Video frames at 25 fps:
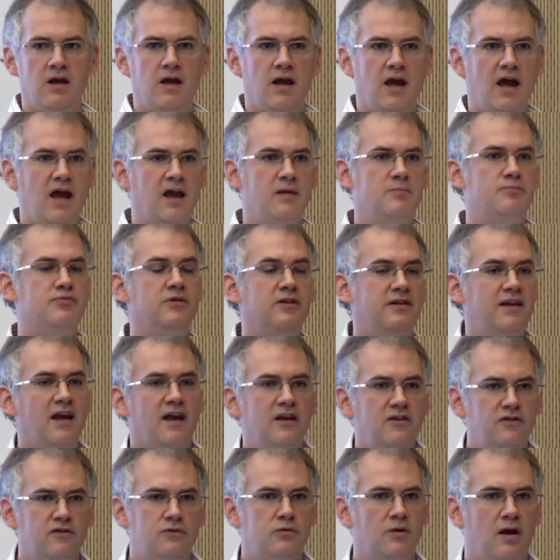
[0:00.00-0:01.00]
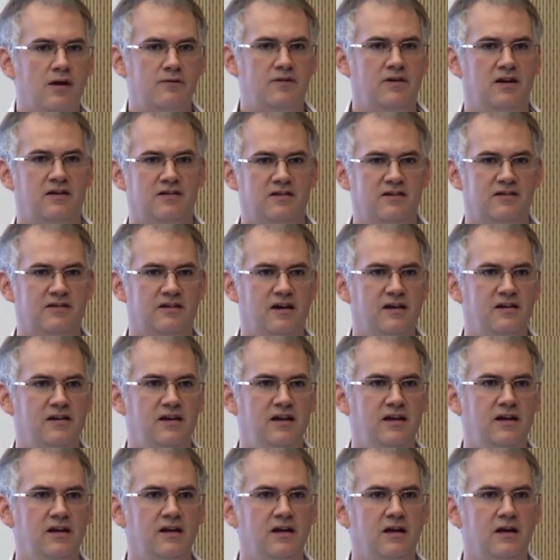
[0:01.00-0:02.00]
and pretends to have an
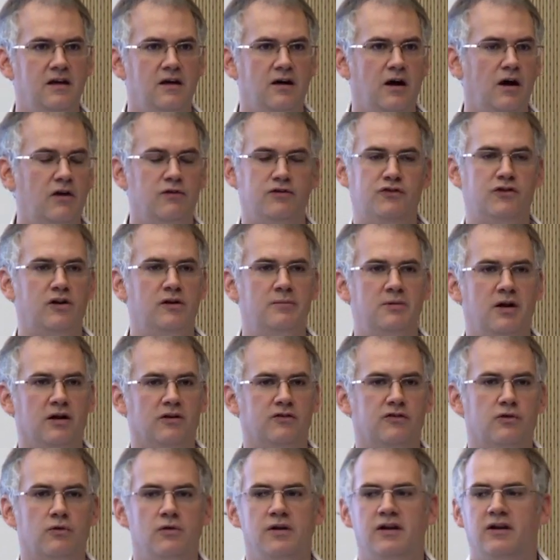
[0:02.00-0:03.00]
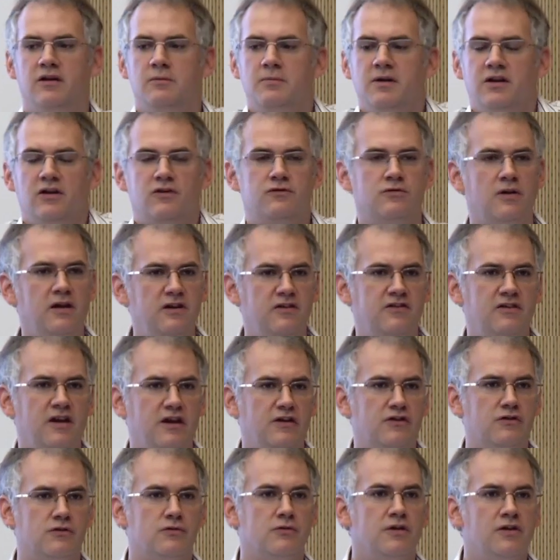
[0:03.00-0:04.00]
SSID of Starbucks. Or you could be in a train
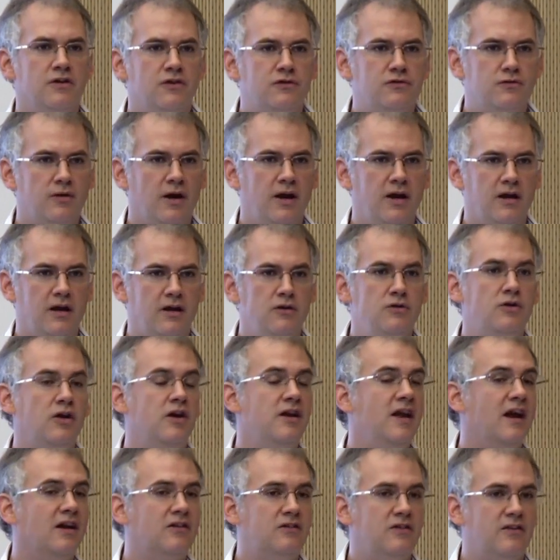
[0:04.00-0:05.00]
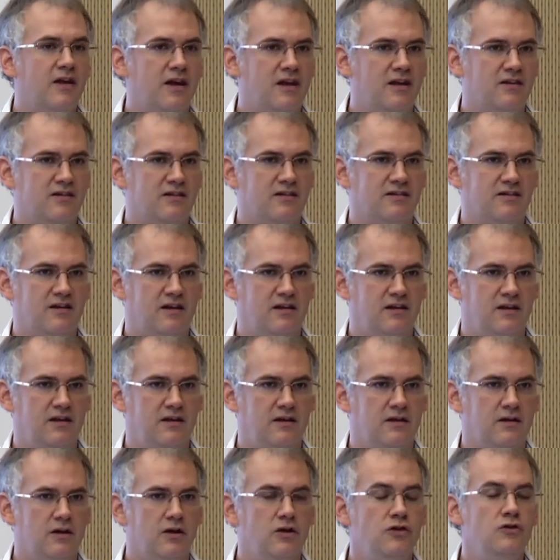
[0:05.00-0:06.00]
station or in the train, and you connect to that SSID.
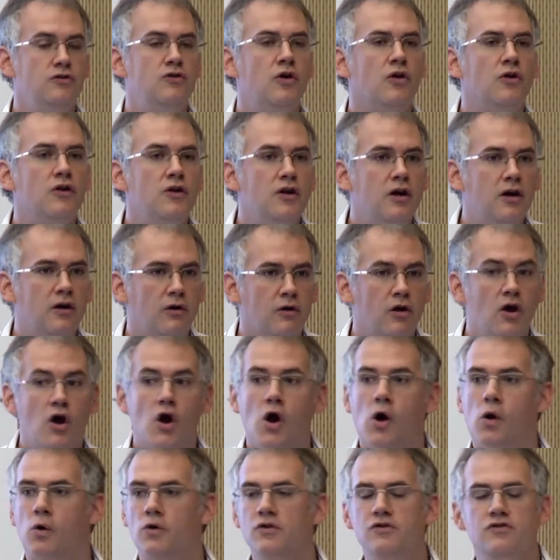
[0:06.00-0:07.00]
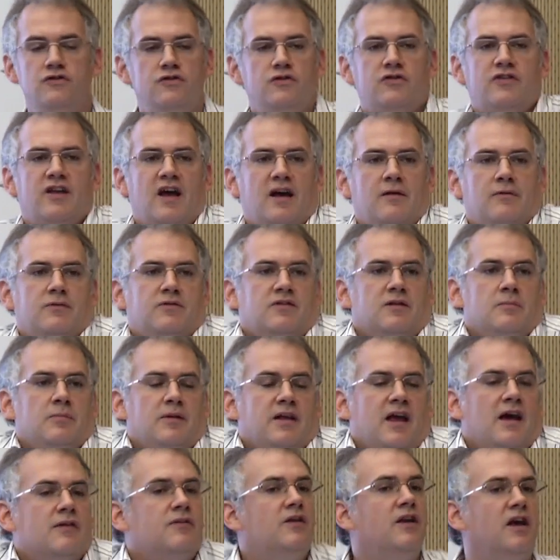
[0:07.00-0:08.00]
You don't know. Or you just
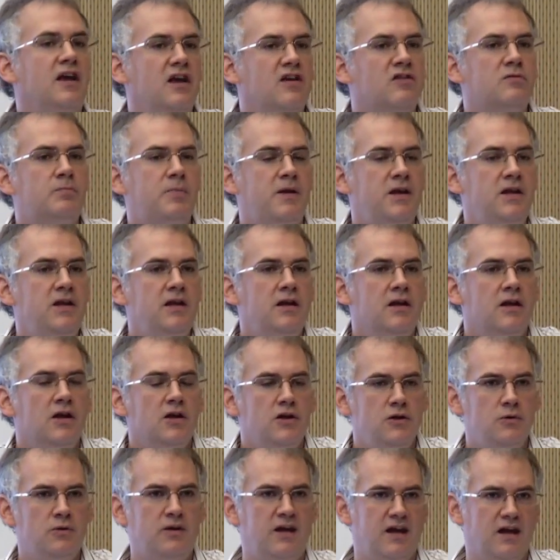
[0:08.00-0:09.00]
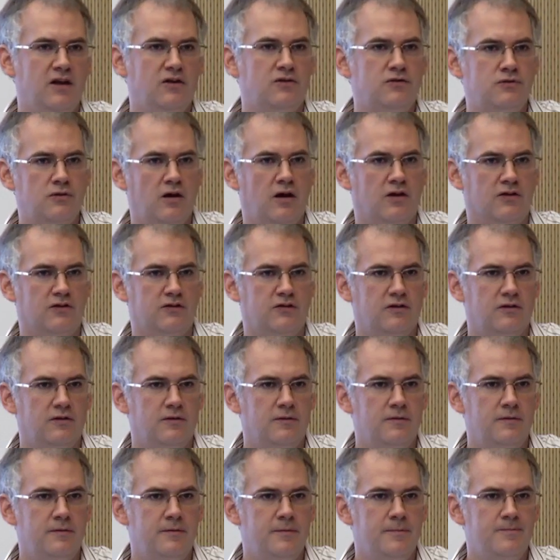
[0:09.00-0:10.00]
simply have an ISP you can't trust.
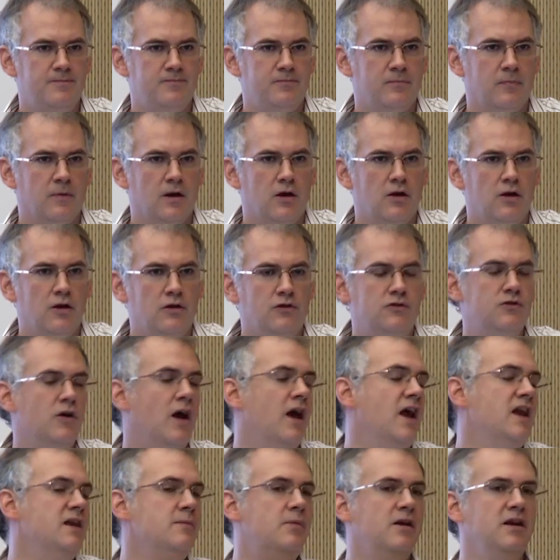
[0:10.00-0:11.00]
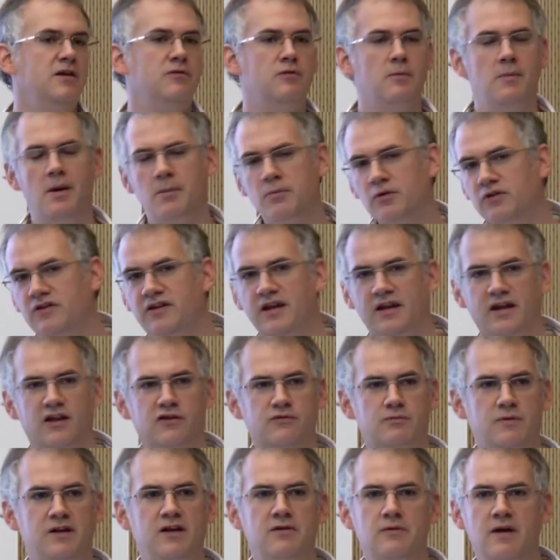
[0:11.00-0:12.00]
Do anybody remember
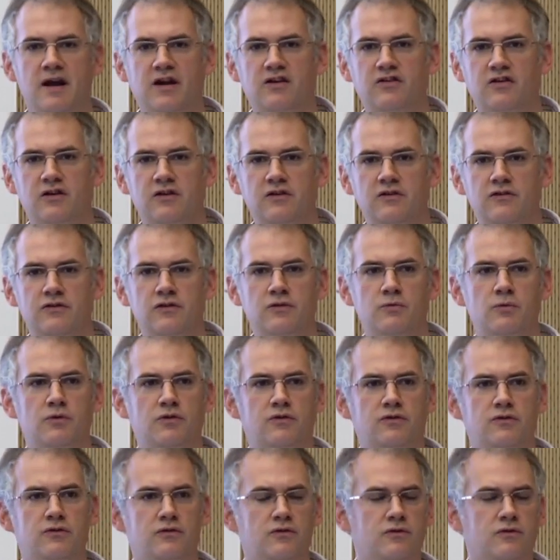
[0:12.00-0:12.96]
DNS redirections you would